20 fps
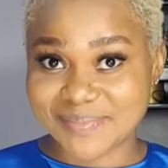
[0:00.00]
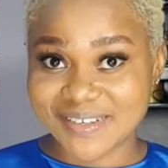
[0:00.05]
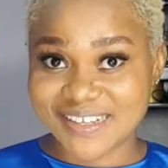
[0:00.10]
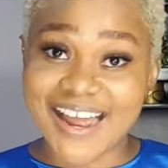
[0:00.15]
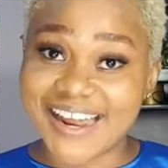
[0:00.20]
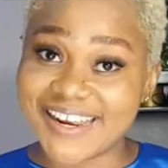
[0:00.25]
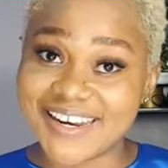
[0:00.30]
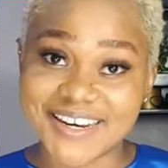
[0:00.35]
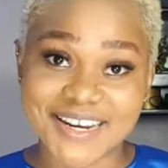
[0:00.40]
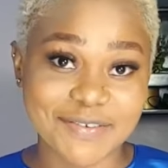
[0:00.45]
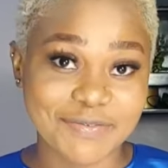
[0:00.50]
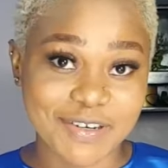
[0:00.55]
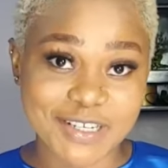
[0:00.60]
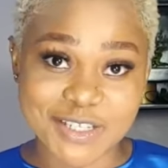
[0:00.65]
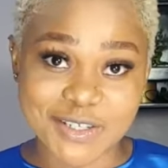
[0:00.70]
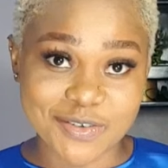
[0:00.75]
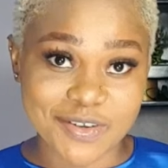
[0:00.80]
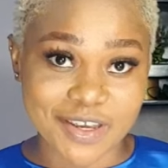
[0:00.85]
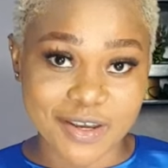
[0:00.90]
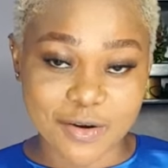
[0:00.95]
I never
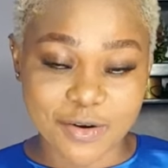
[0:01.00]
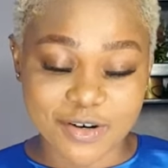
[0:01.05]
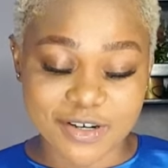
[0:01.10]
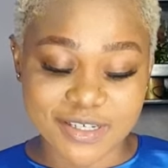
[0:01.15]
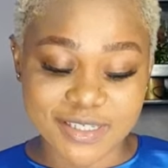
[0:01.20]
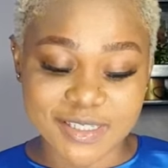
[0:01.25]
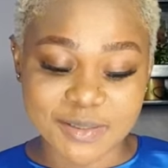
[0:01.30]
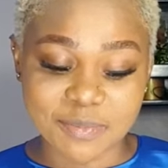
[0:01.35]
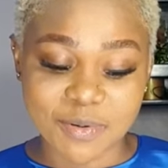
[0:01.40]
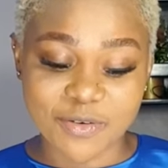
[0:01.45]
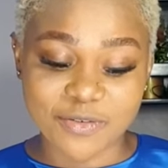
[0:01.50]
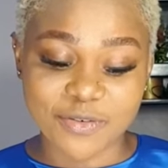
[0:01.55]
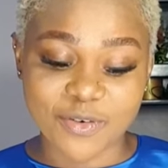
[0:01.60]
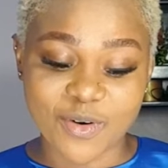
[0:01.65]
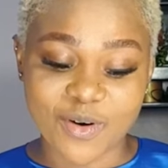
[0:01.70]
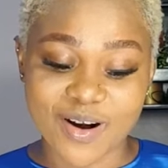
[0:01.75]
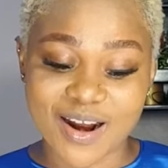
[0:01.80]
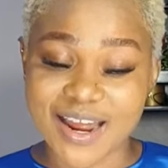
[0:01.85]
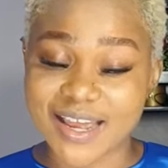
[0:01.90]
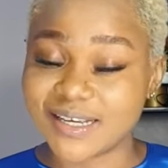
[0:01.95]
took a course
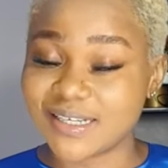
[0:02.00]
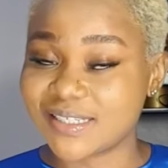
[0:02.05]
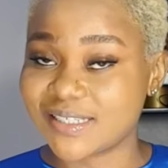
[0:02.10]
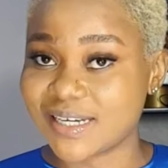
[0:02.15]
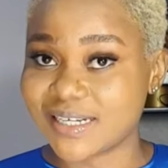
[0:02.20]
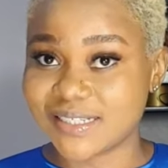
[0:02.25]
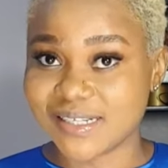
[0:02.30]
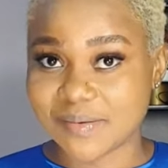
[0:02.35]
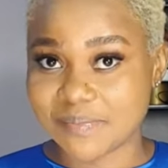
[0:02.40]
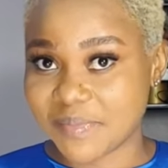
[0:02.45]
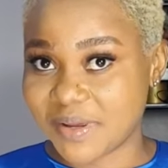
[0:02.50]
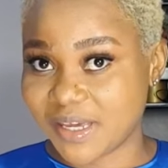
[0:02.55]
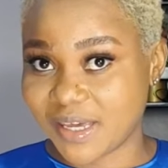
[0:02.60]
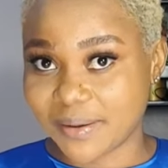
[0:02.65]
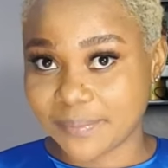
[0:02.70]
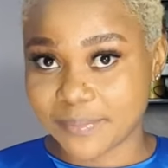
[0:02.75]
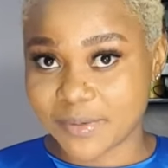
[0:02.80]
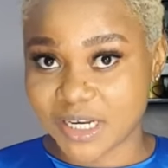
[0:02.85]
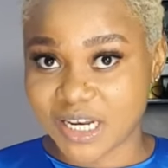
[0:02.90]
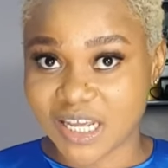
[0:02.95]
before I started
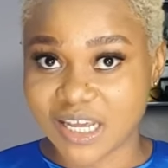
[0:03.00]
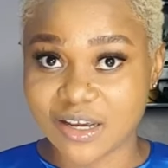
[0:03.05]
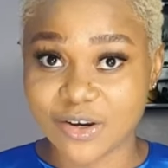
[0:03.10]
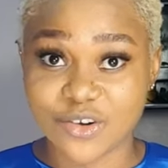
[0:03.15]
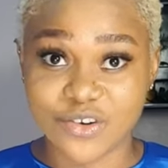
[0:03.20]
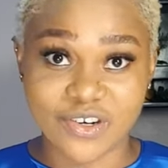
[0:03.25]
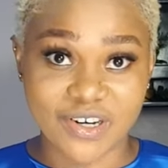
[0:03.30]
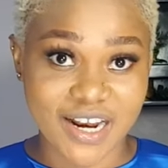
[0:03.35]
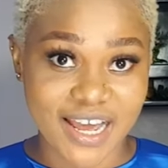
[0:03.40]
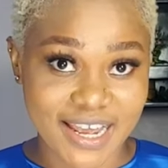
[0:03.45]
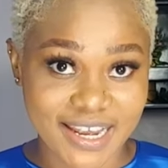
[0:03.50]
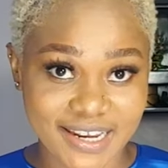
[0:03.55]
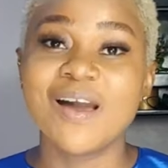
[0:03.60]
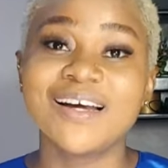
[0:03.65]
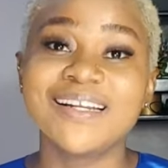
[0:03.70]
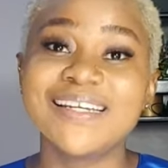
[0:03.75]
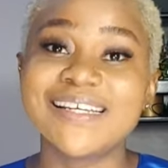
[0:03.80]
making money online.